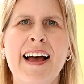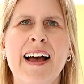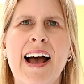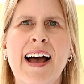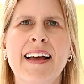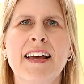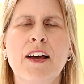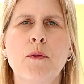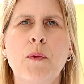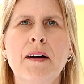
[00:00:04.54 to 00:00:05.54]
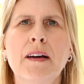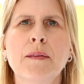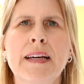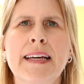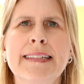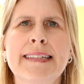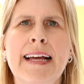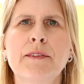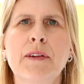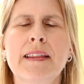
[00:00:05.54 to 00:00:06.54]
Hi, welcome to Get
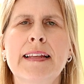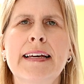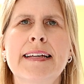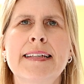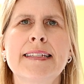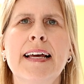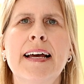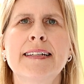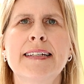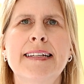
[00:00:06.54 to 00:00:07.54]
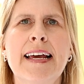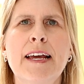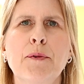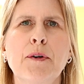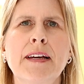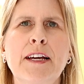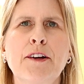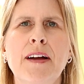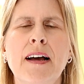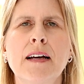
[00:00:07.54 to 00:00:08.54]
Styling with Liz. Today we're
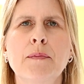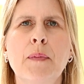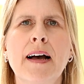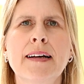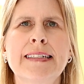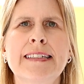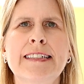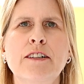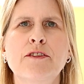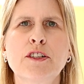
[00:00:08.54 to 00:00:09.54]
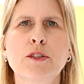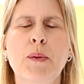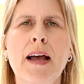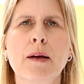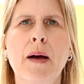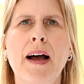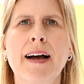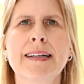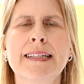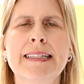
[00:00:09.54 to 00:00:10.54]
here to unbox the Silver Swag
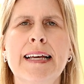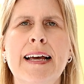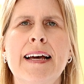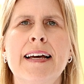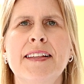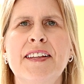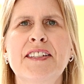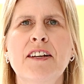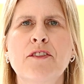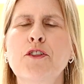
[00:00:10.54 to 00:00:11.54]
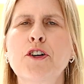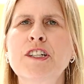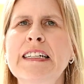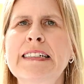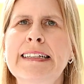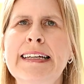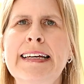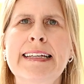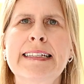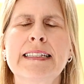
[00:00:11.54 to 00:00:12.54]
Box. This unfortunately
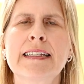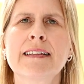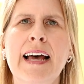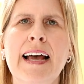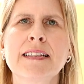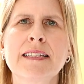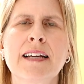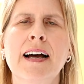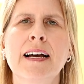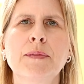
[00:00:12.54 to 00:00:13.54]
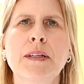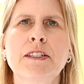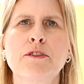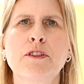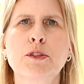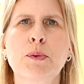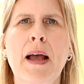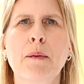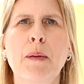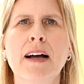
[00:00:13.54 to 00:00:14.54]
is the last time the Silver
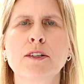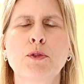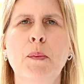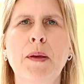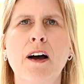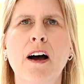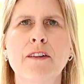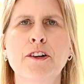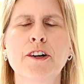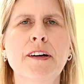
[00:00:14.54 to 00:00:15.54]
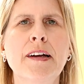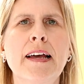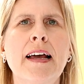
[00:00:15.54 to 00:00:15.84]
Swag Box will be offered.